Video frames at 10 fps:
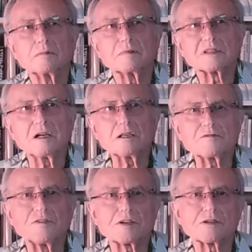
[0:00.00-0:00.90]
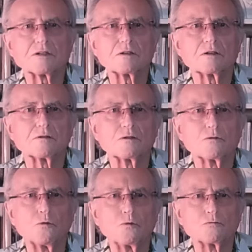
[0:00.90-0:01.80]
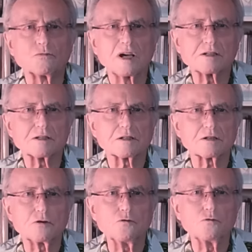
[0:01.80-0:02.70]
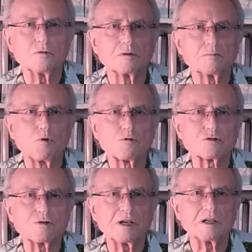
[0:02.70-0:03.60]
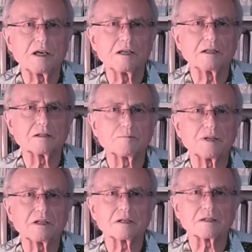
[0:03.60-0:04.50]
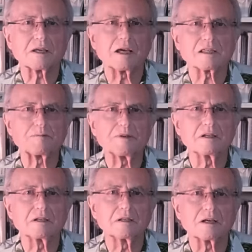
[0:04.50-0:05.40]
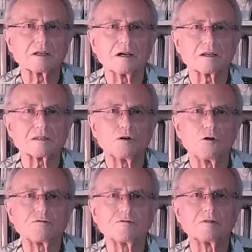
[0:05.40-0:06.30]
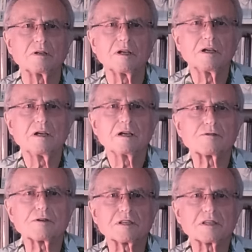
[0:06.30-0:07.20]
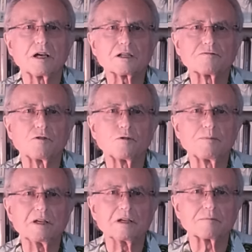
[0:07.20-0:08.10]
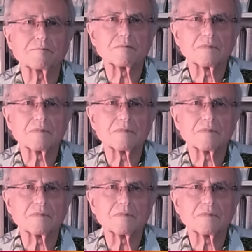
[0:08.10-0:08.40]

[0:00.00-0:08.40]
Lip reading: Science fiction writers who portray alien beings as being like us are often criticized for being